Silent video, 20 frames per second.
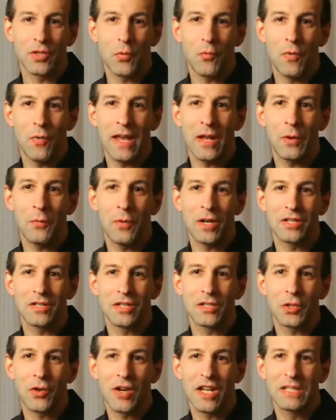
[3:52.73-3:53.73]
There's a way in
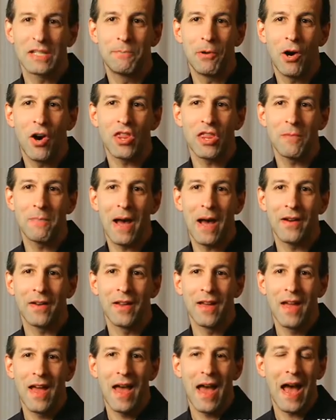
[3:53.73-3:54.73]
which the story is both
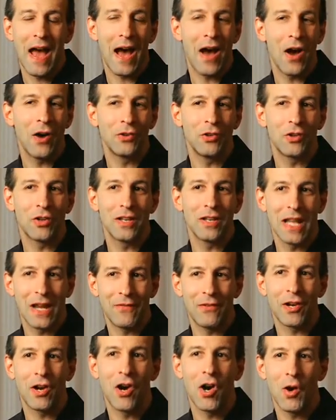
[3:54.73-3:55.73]
about how you can
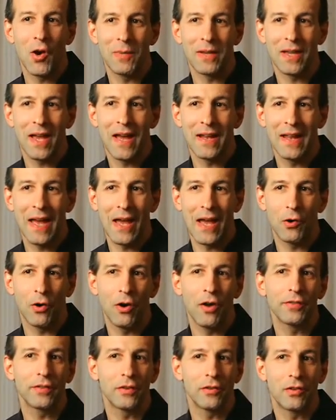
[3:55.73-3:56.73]
never go home again and
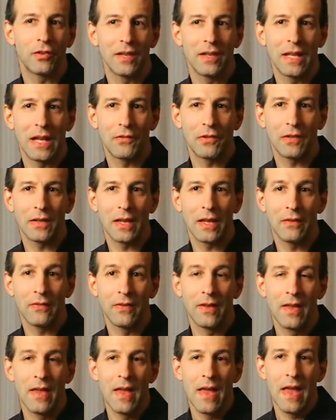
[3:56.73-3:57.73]
also you can never
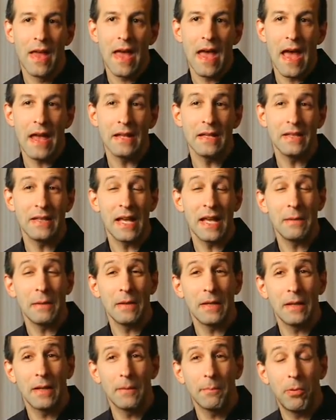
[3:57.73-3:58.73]
leave. And in the
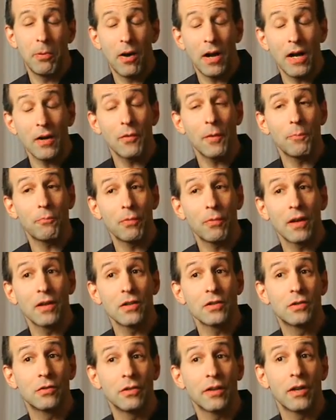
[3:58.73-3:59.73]
end, part of what
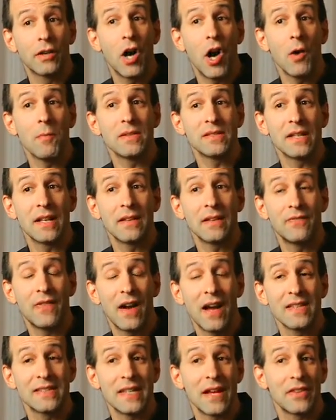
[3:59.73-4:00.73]
brings Julian home is that he
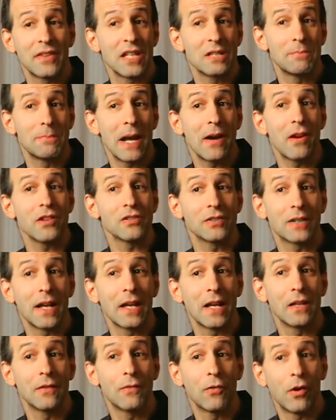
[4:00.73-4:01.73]
finds out that his parents are
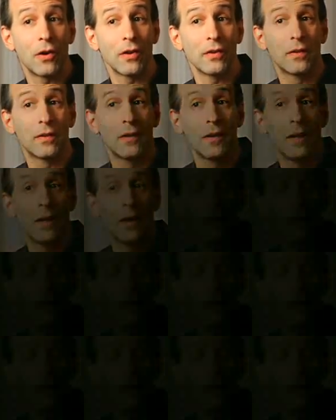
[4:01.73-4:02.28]
getting divorced.